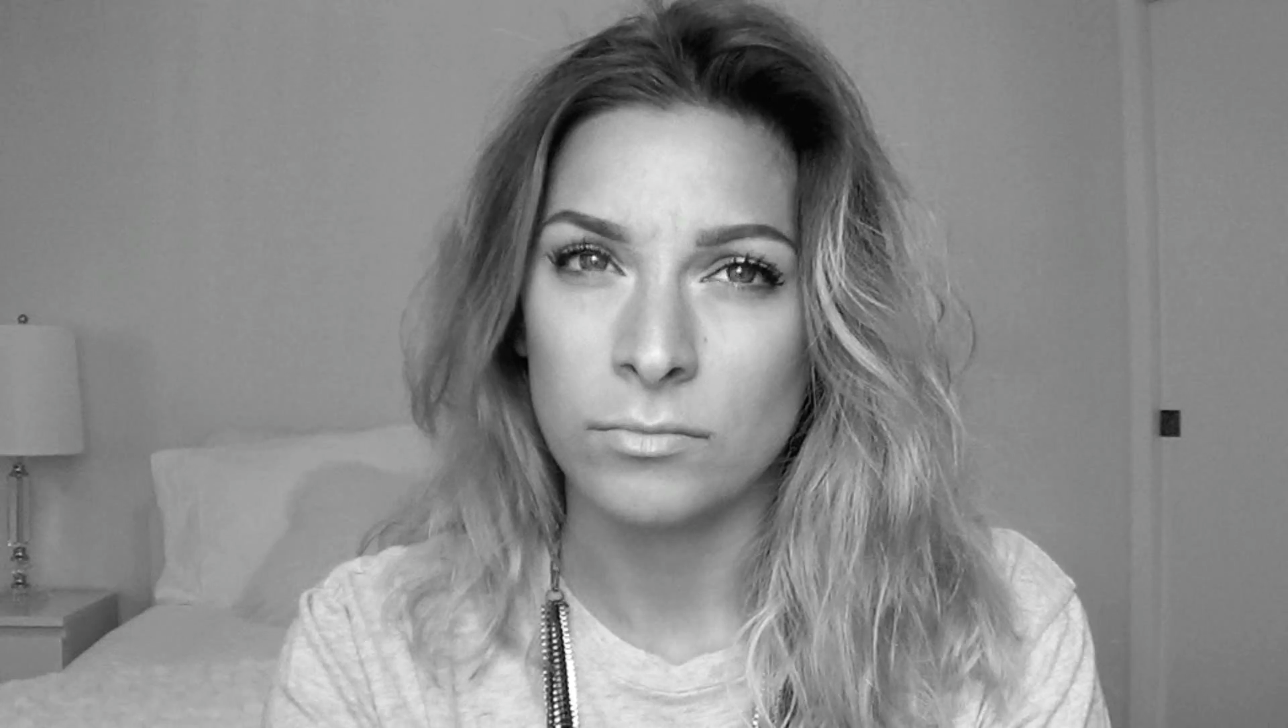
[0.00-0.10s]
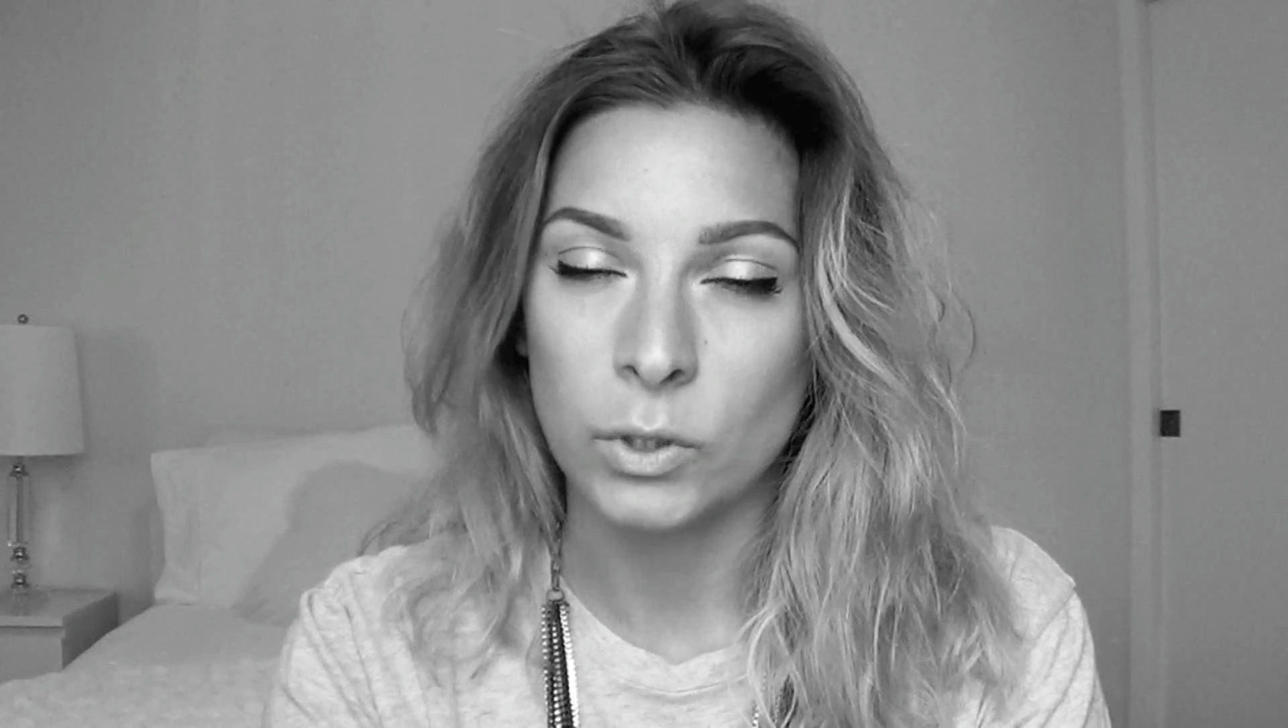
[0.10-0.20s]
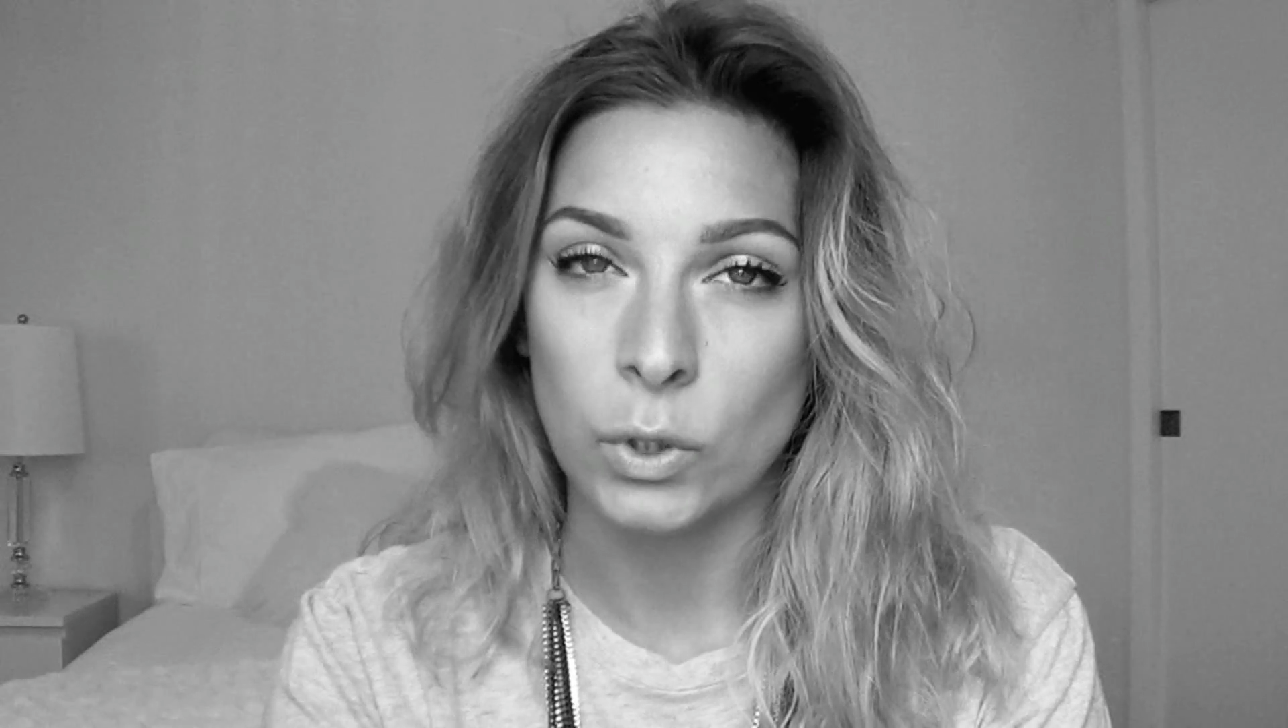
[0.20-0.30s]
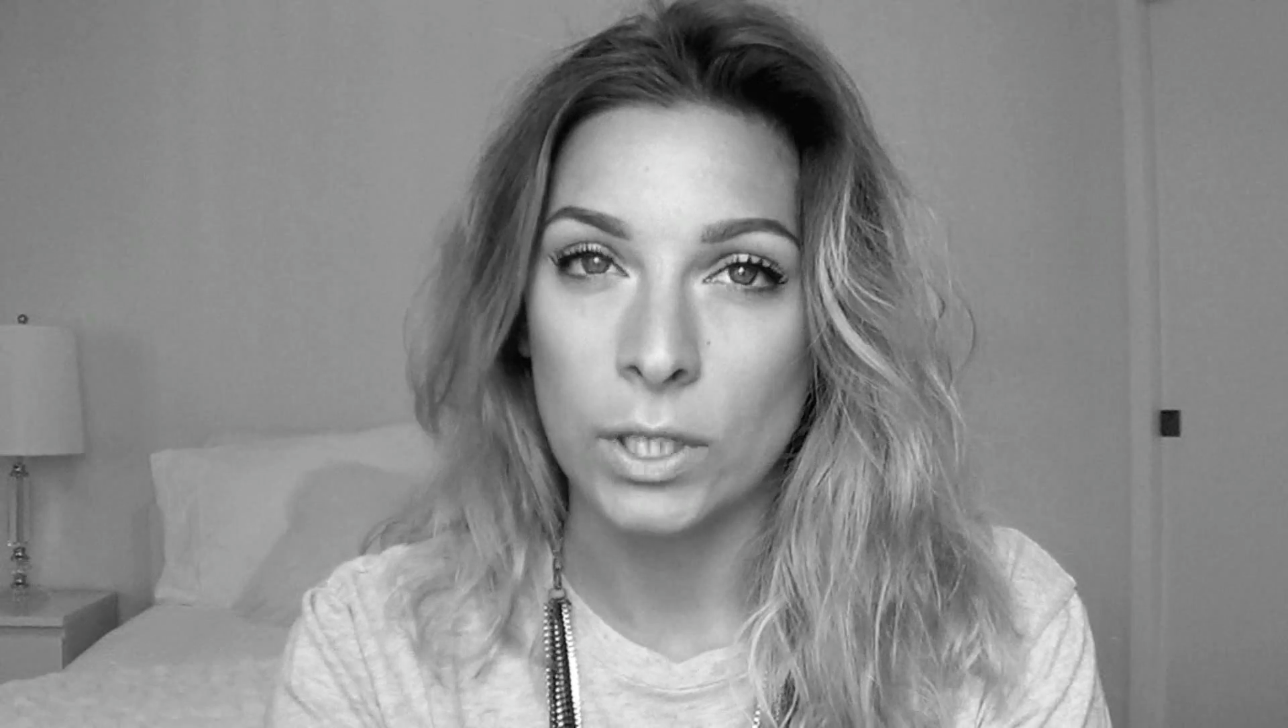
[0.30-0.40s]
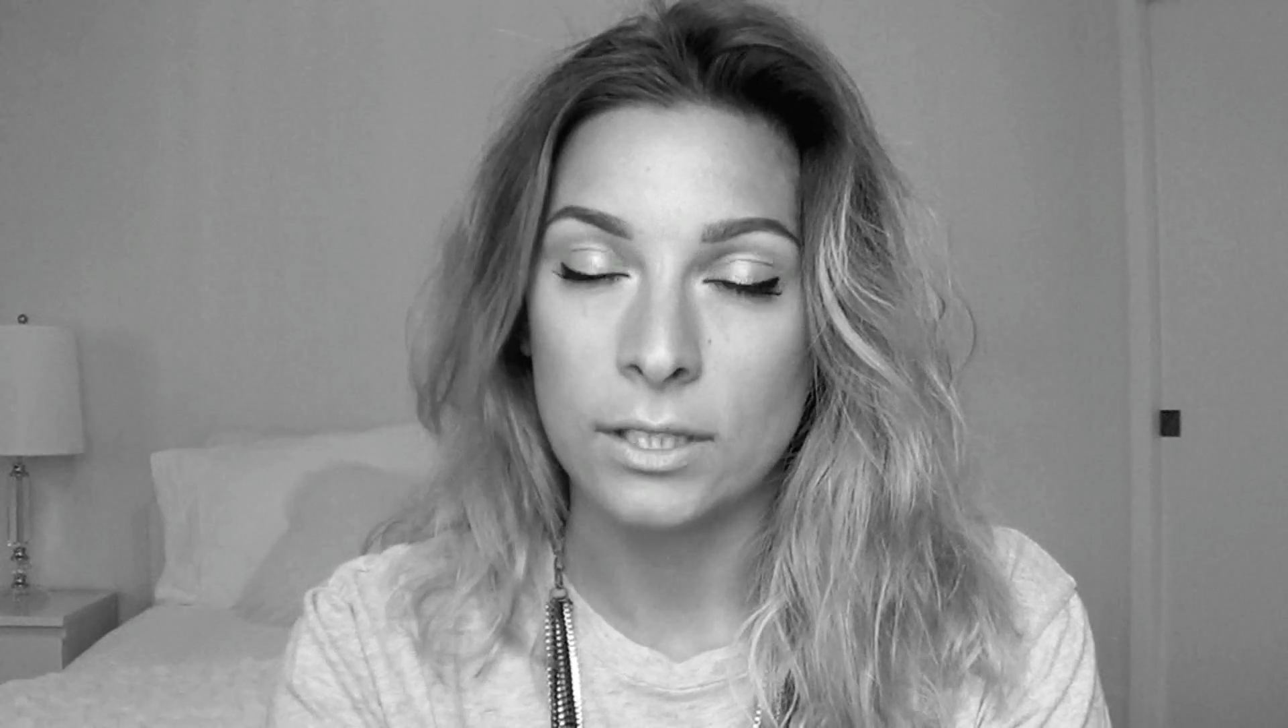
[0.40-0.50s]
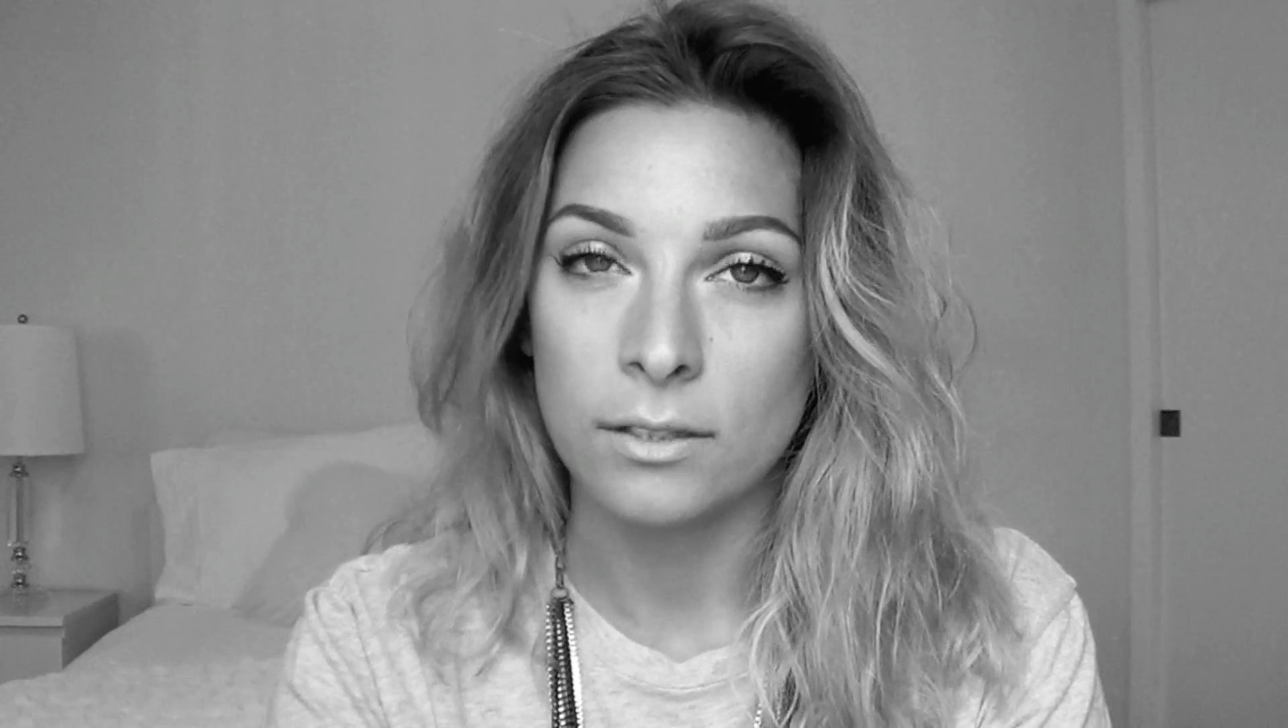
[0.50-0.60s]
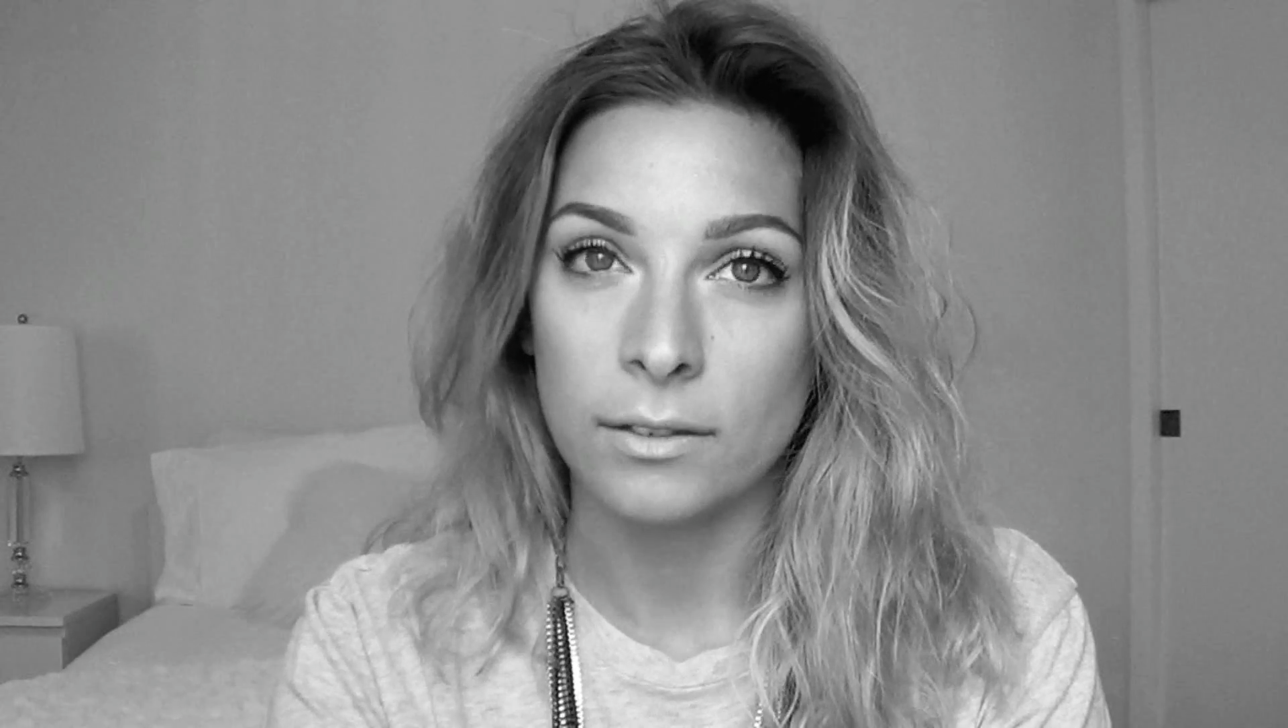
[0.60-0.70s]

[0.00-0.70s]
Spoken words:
across